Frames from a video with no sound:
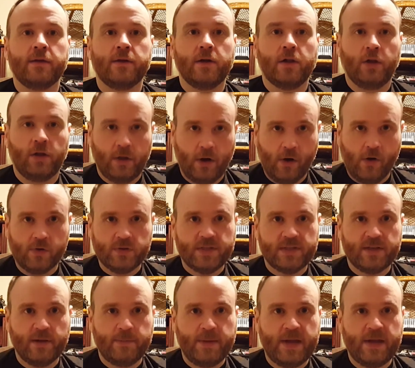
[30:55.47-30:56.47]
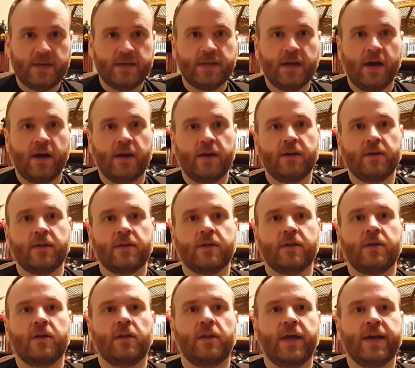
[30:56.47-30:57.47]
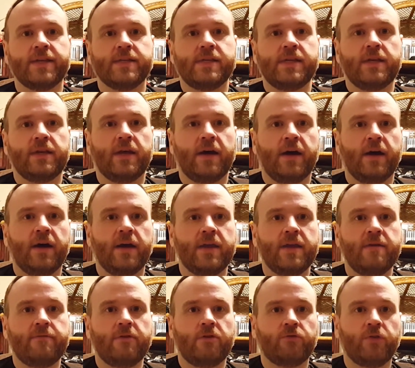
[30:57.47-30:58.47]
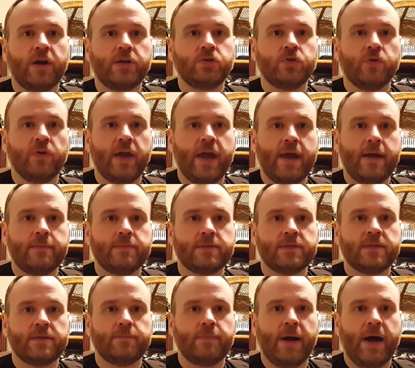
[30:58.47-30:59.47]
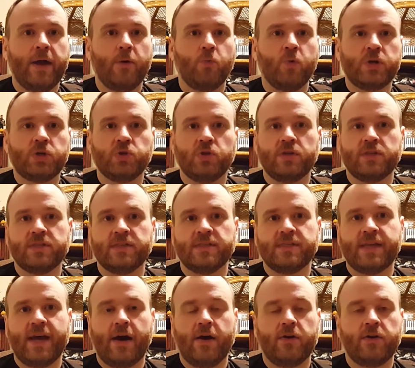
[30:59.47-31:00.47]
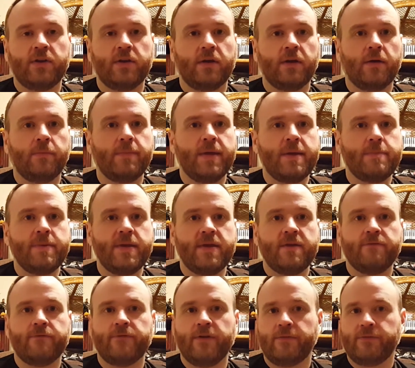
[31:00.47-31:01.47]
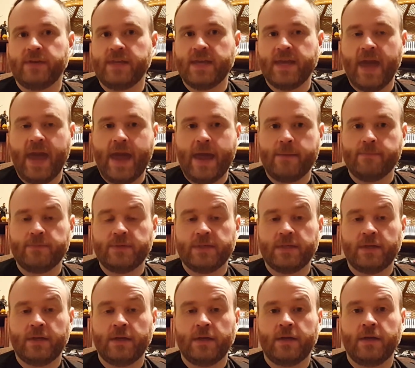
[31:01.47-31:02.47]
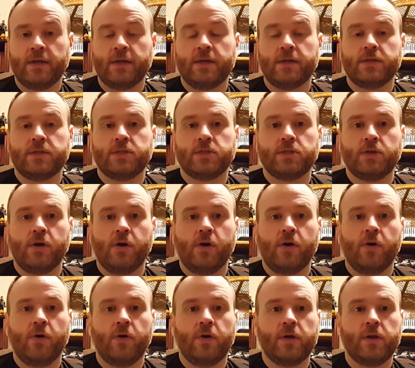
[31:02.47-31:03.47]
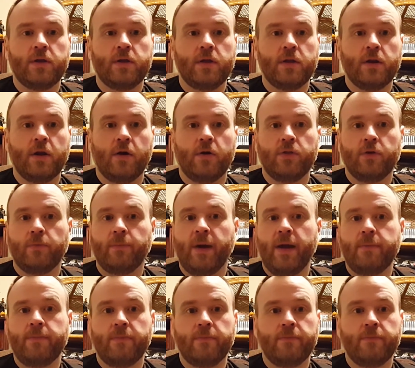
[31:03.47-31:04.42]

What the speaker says: close to being done collecting even retro games. My wish list is down to maybe 50 games. So, you know, there might